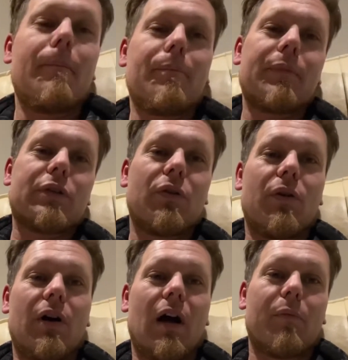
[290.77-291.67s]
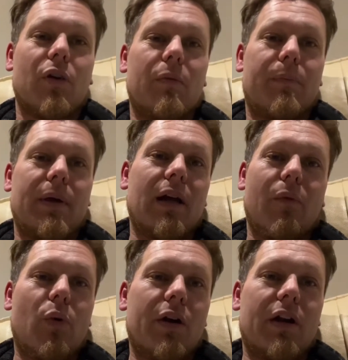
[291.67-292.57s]
So I'm going to be I've
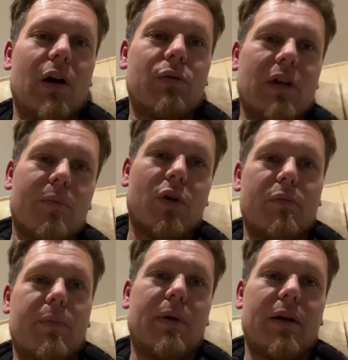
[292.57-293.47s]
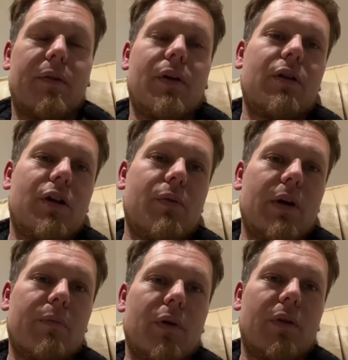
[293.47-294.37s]
worked it out, I'm going to be paying 30 quid
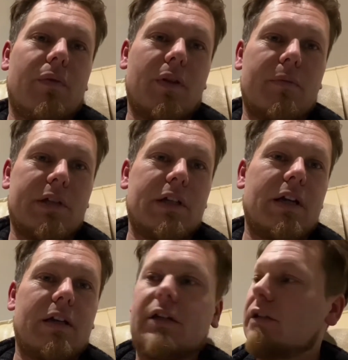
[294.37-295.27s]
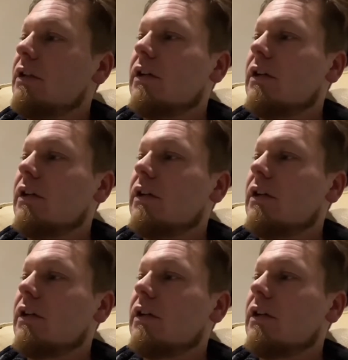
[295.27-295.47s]
a month for the Mercedes.